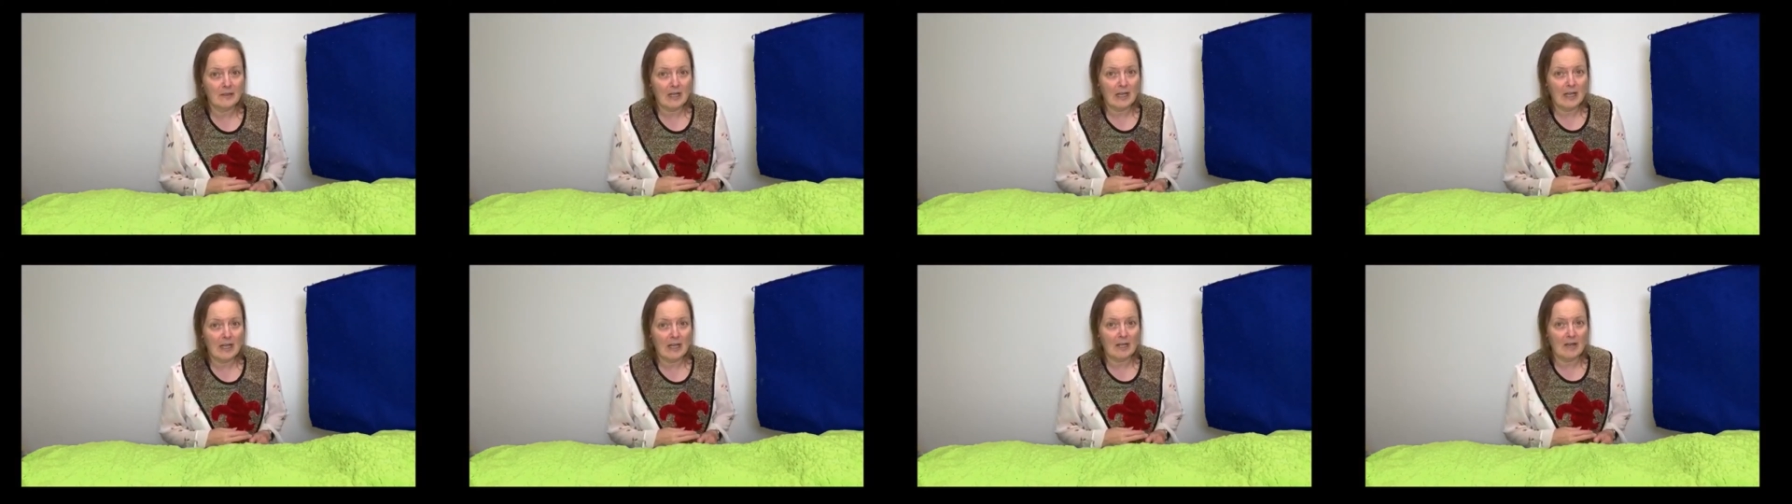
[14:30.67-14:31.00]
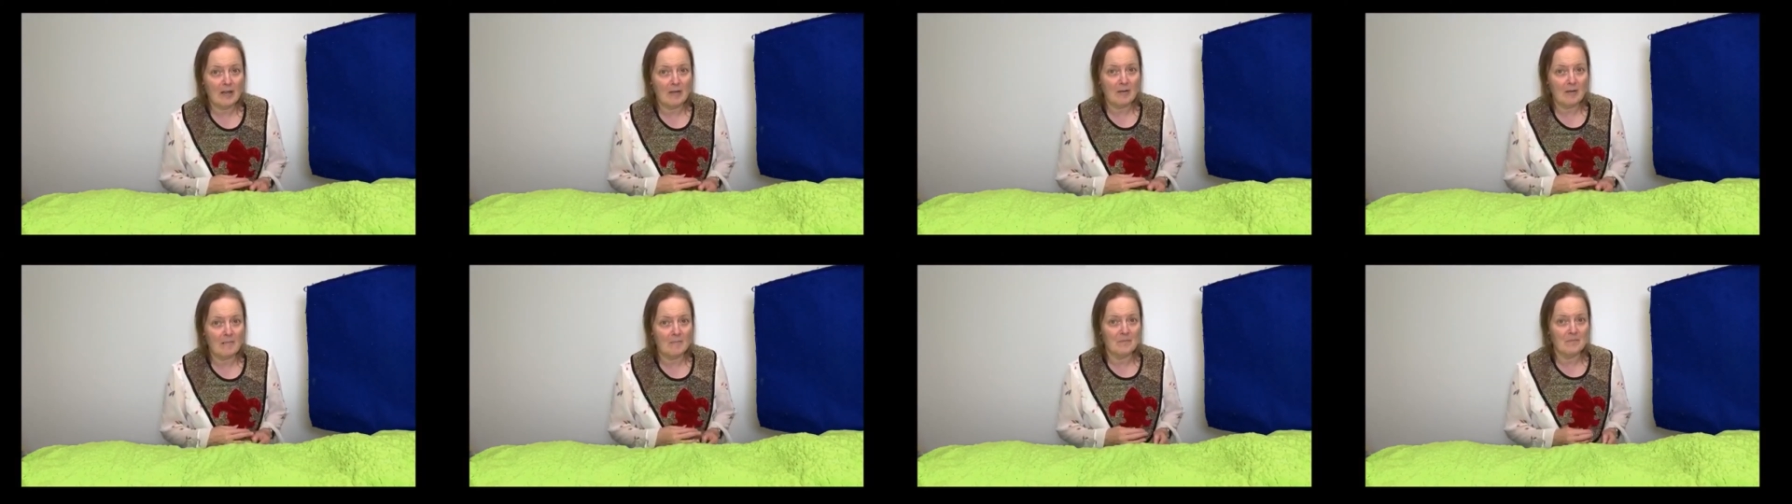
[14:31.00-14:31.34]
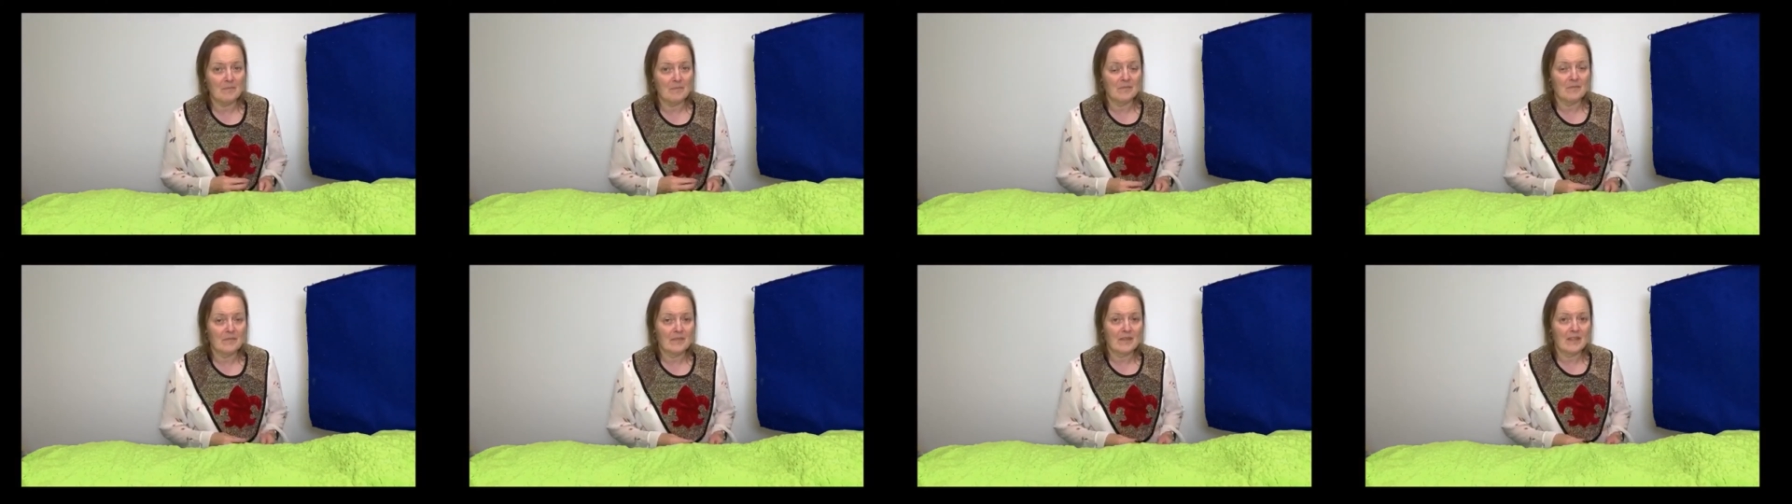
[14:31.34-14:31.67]
Um,
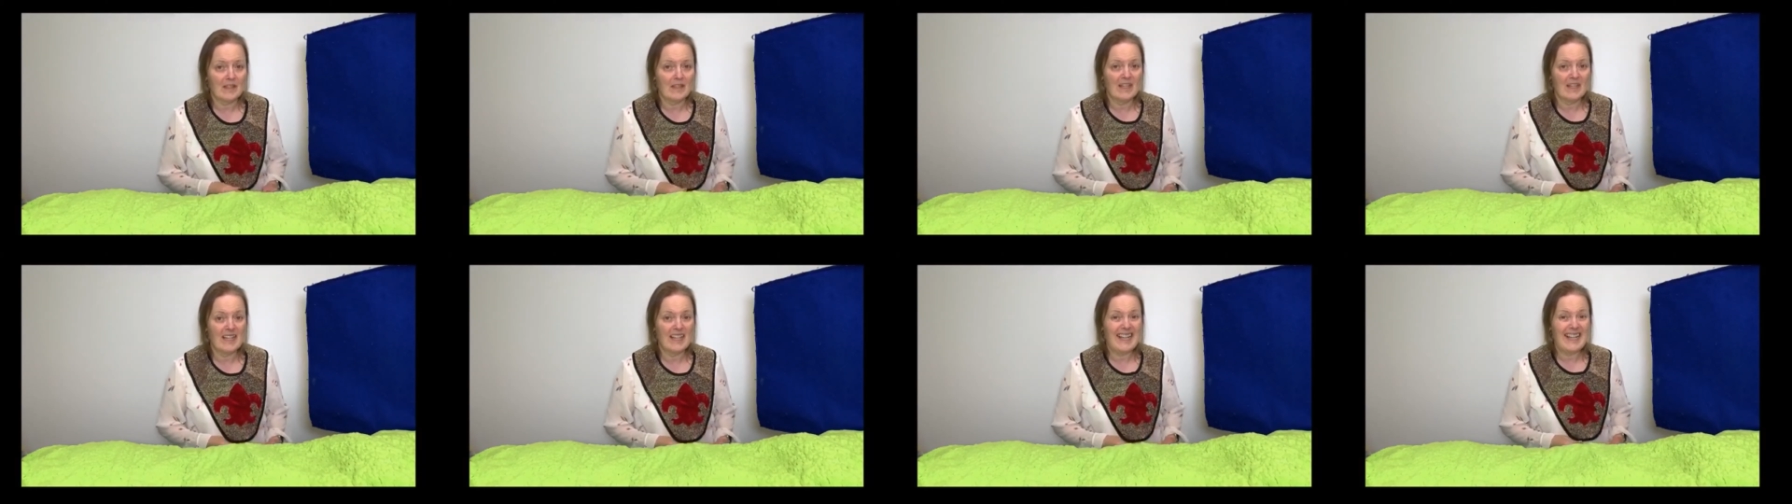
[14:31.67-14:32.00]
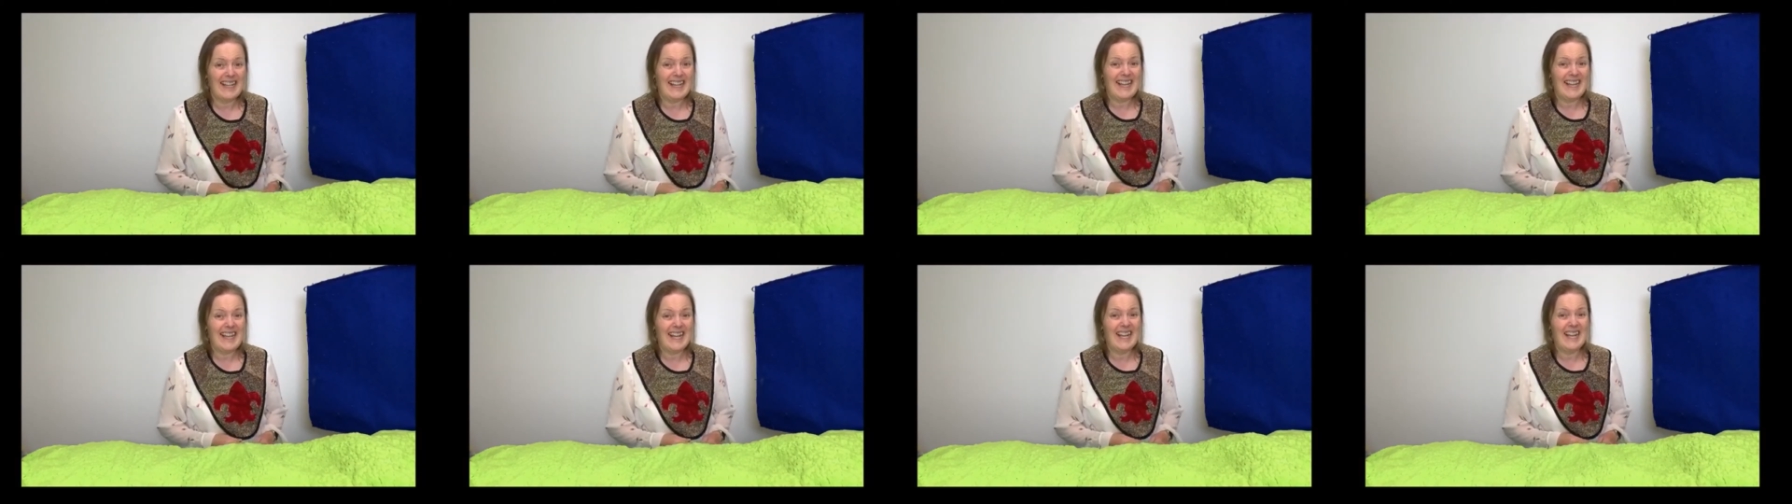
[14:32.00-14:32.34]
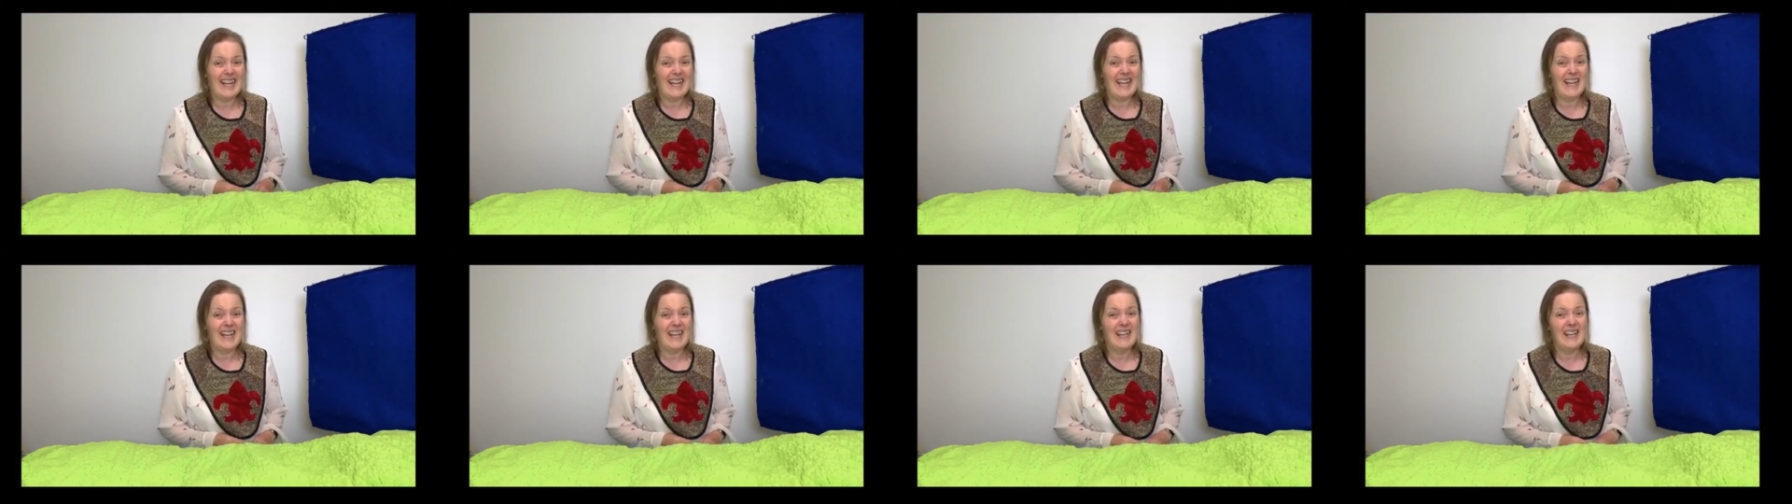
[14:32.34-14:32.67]

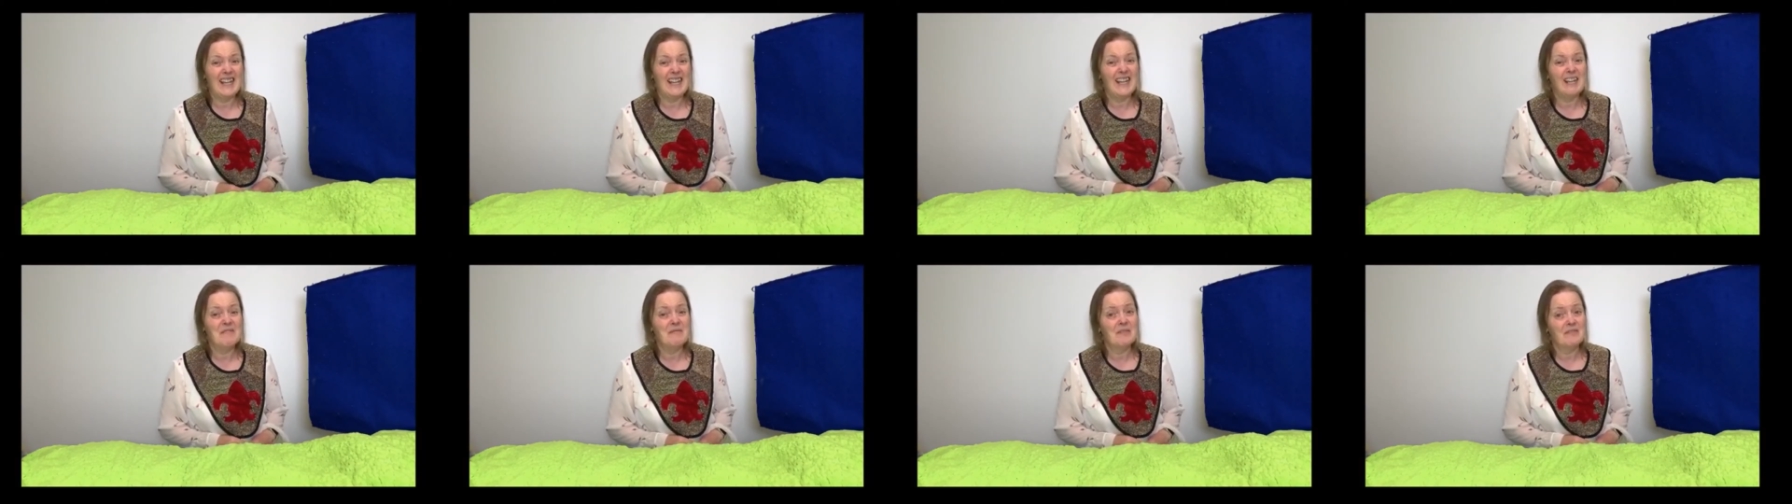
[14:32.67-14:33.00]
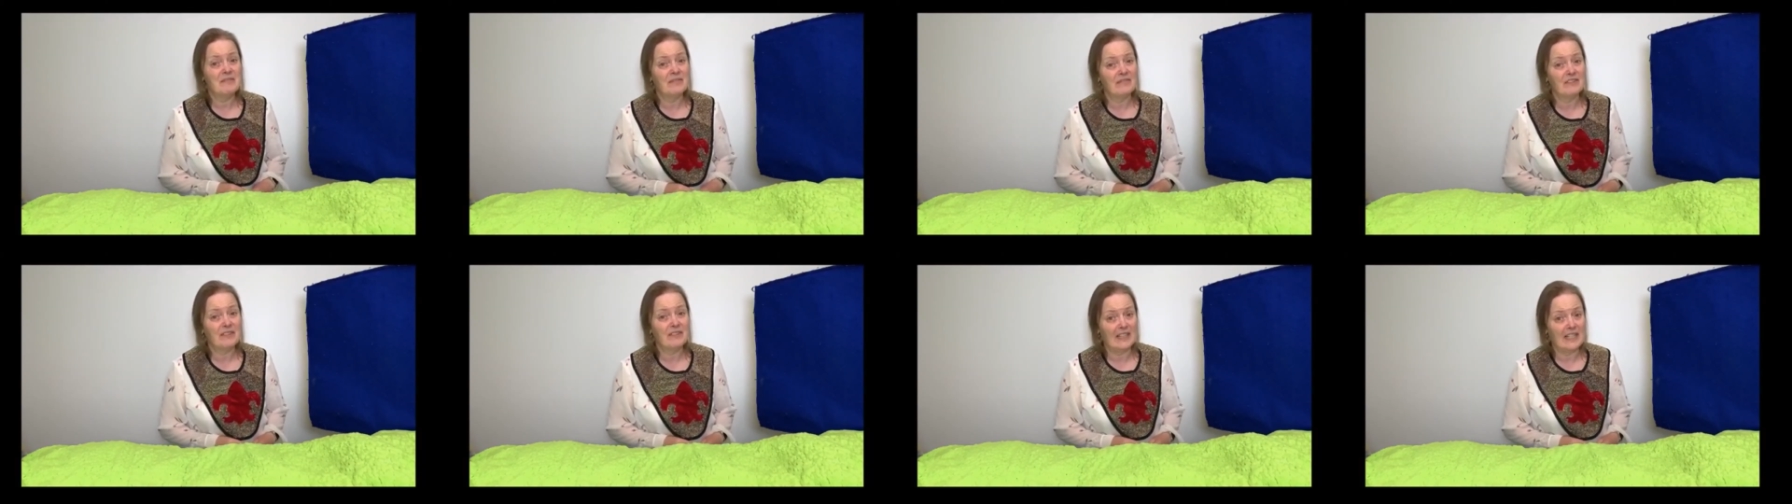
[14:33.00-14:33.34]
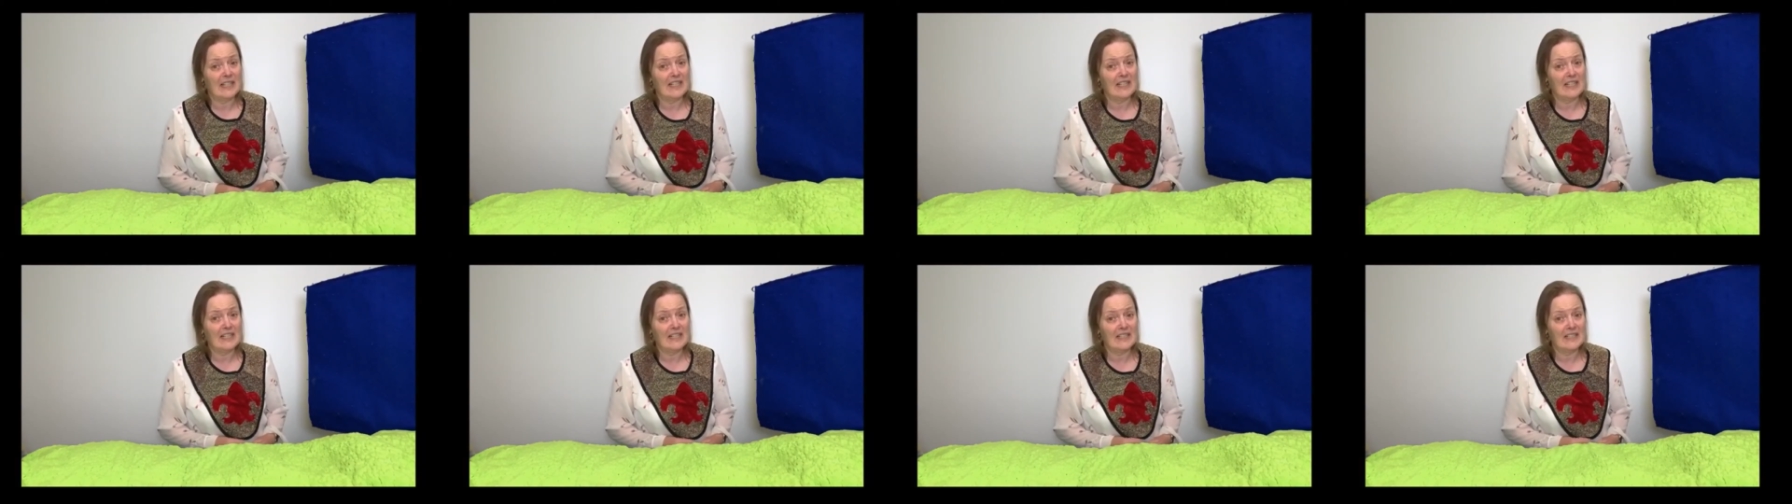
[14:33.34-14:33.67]
I am afraid